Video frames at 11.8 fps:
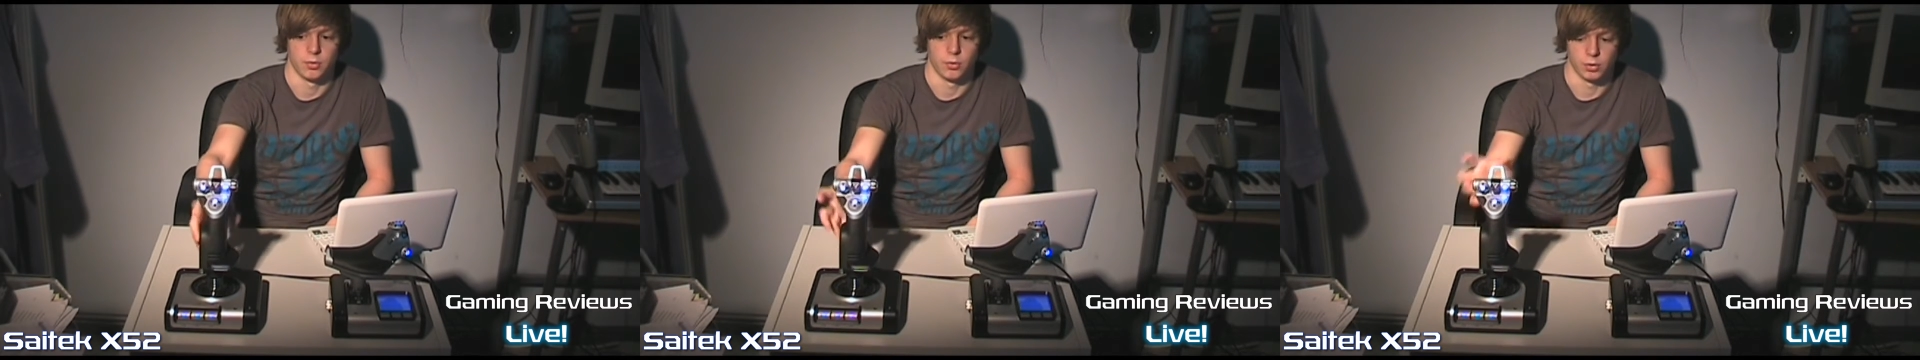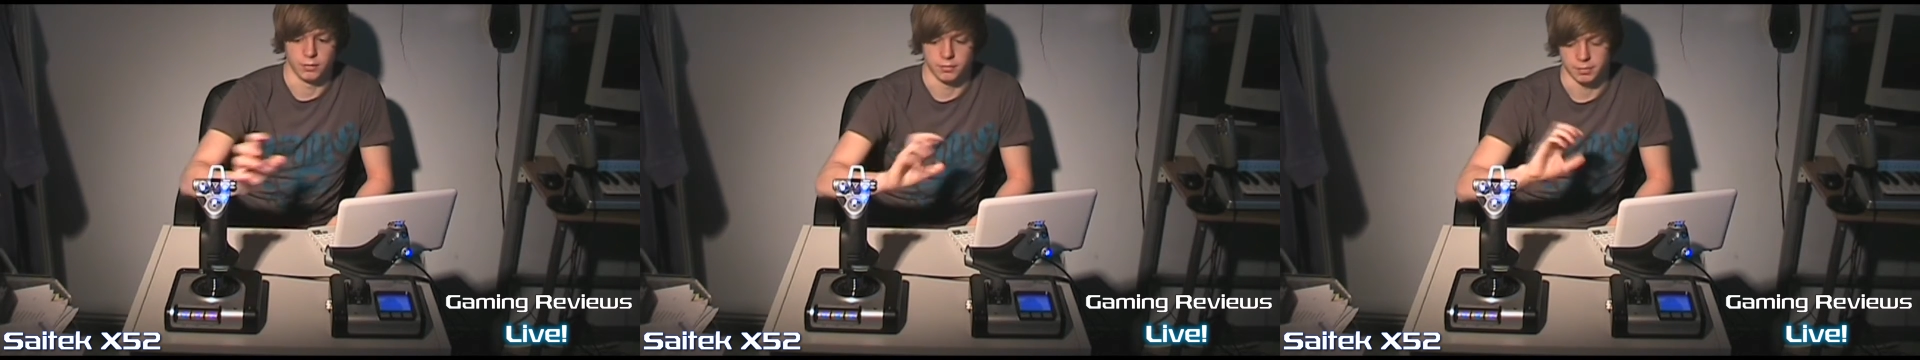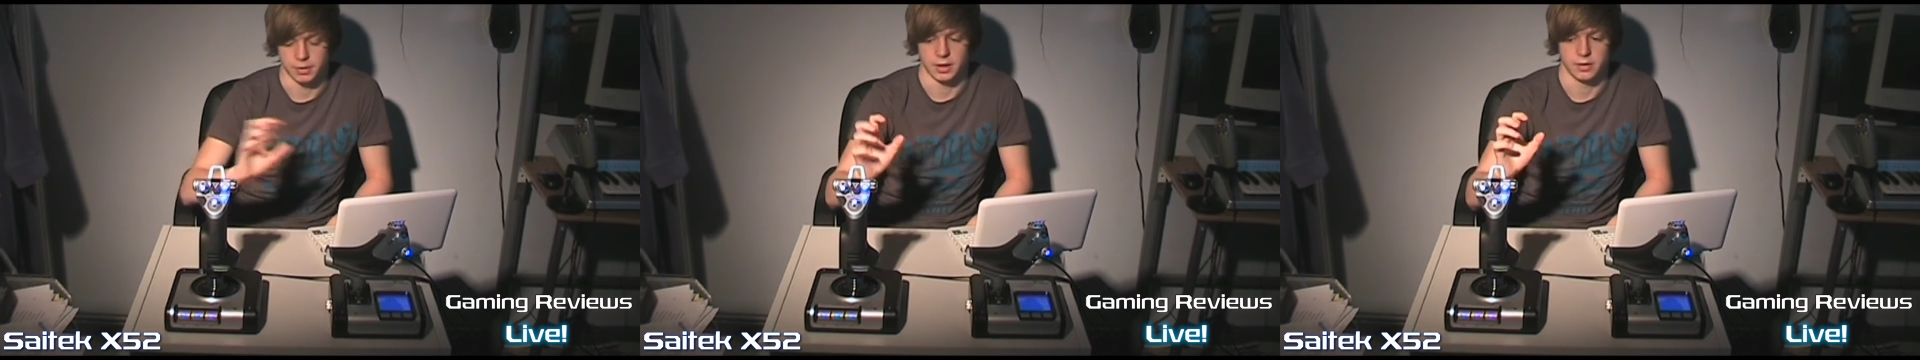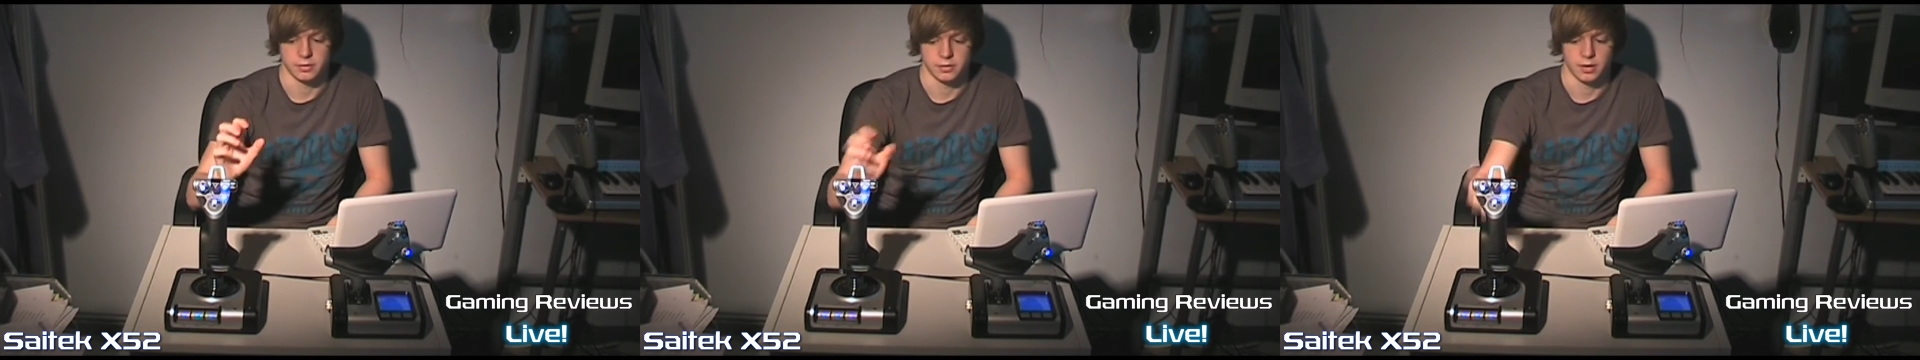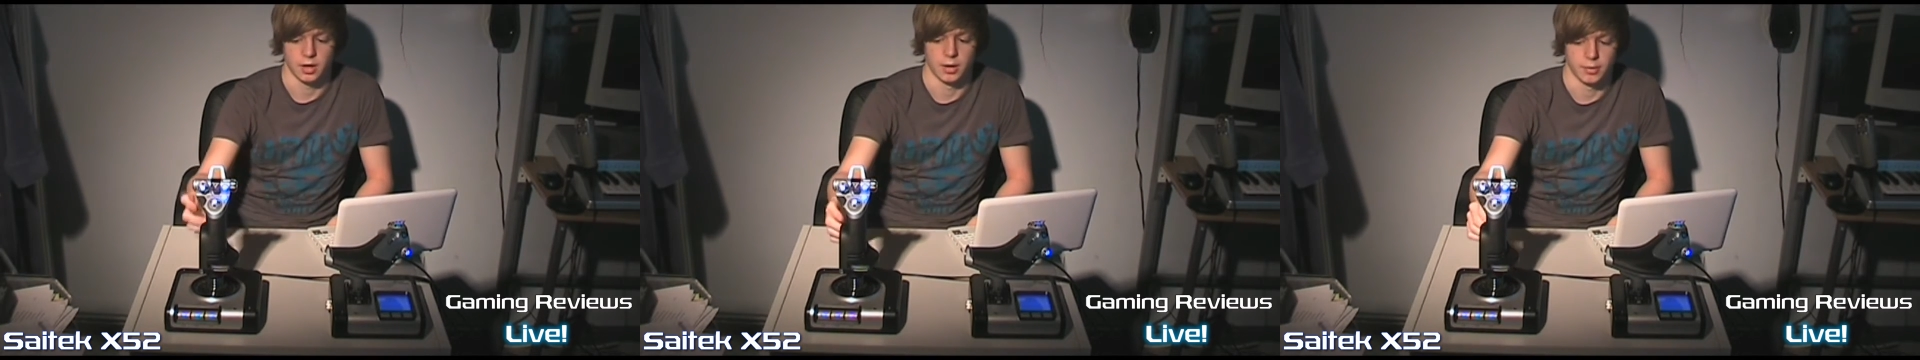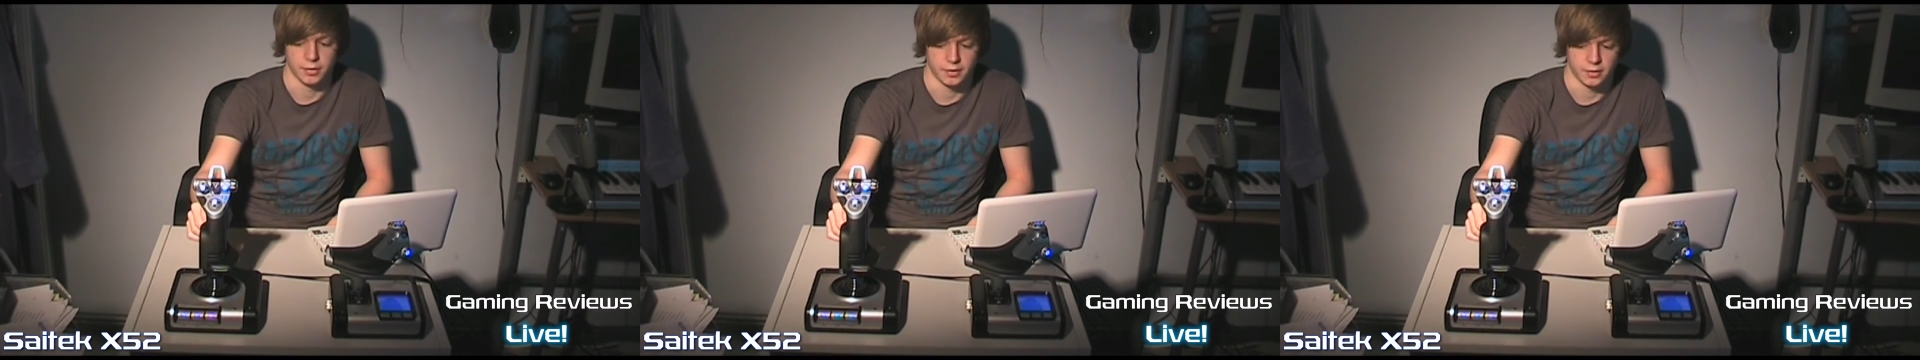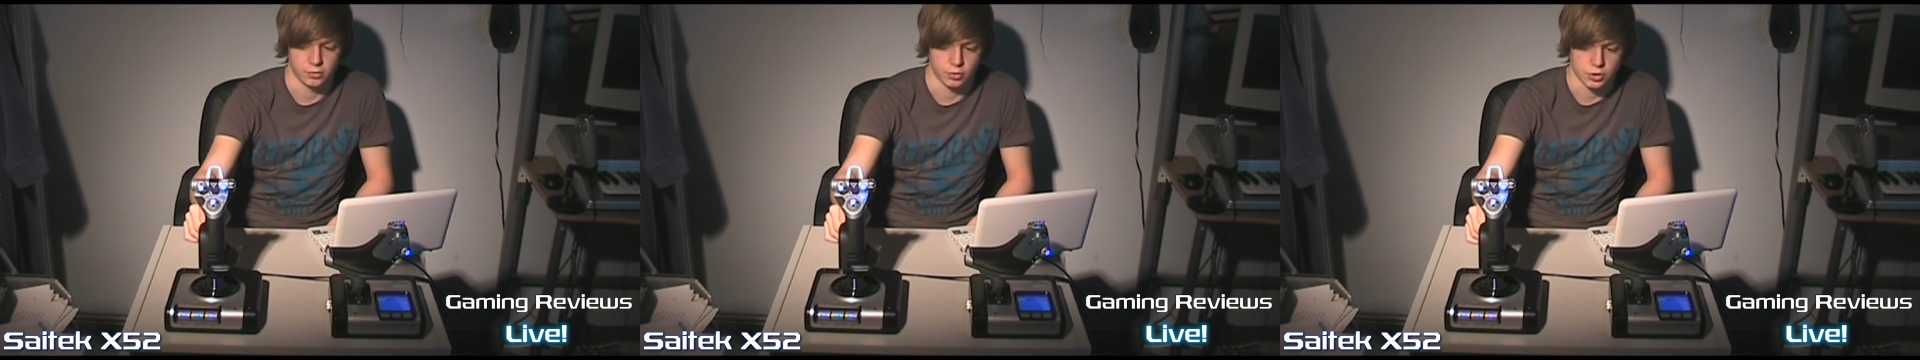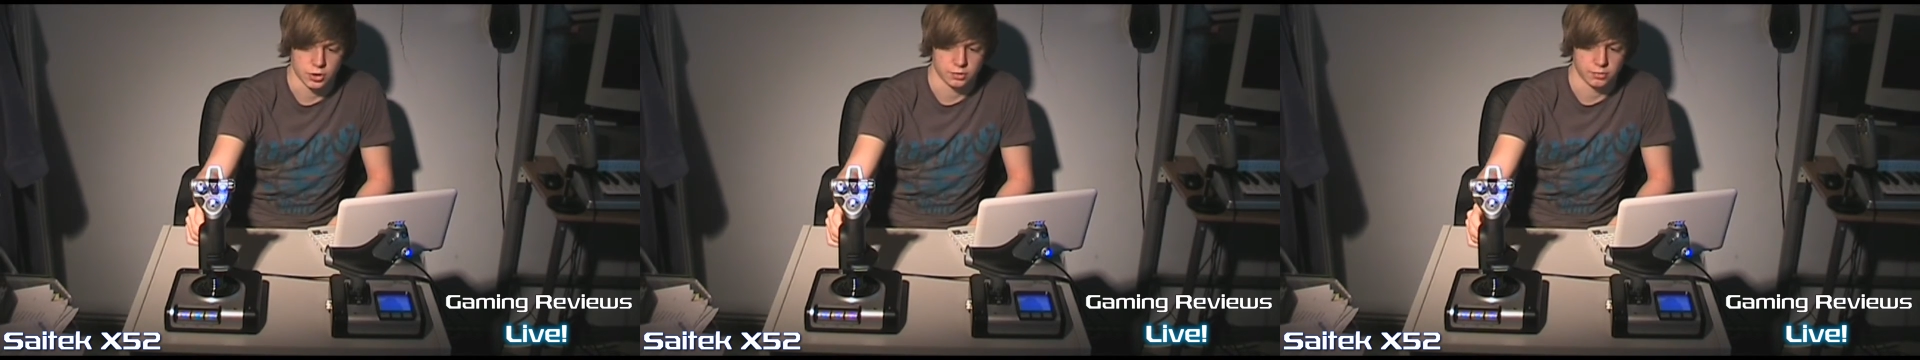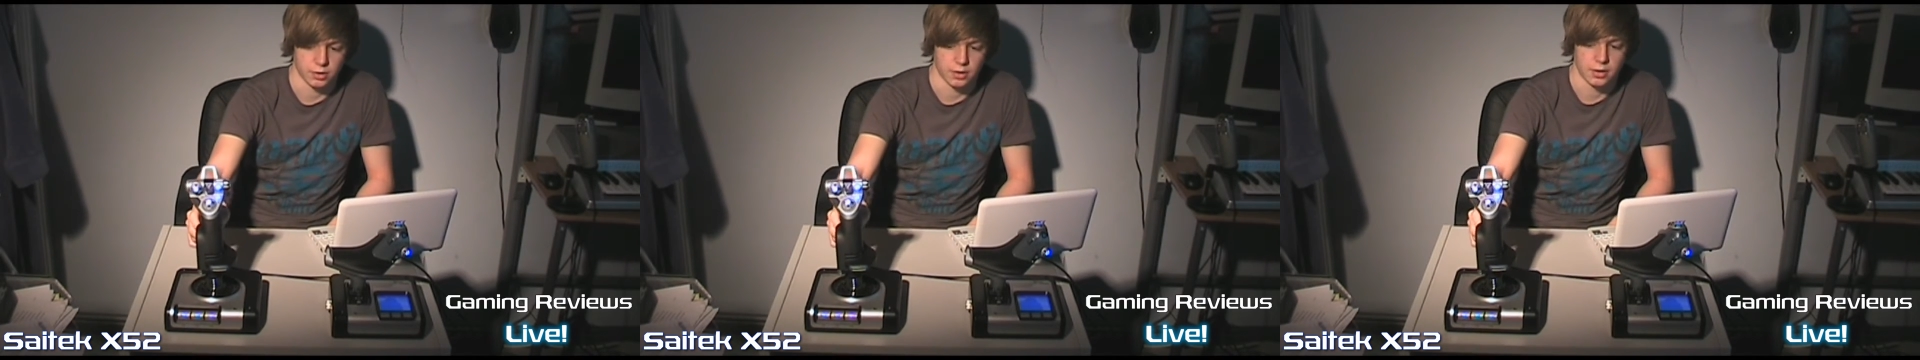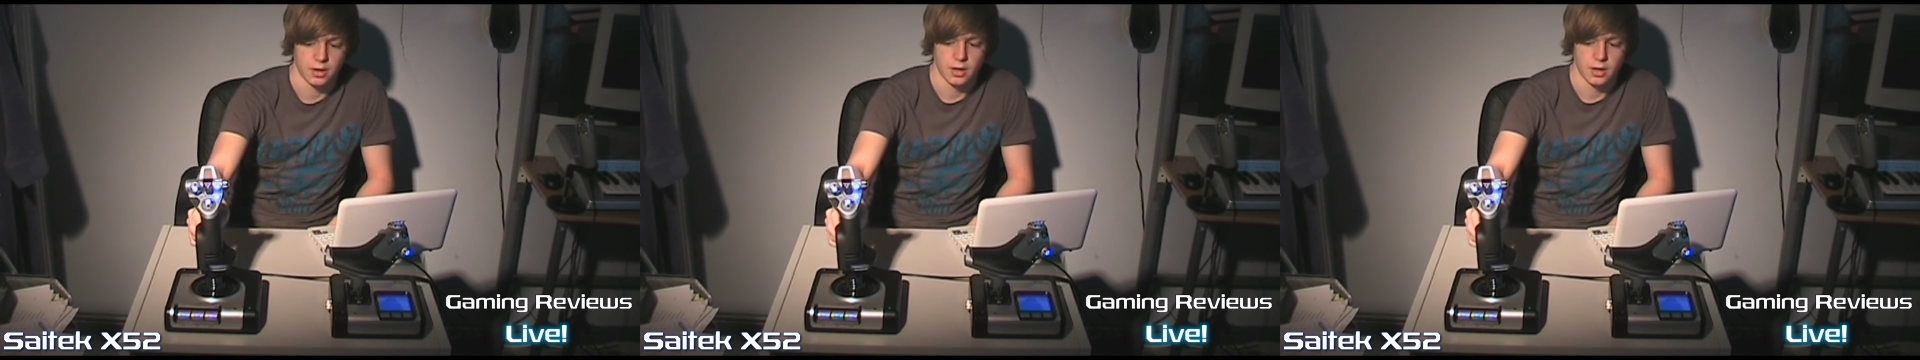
all over the place. I think that's got just right.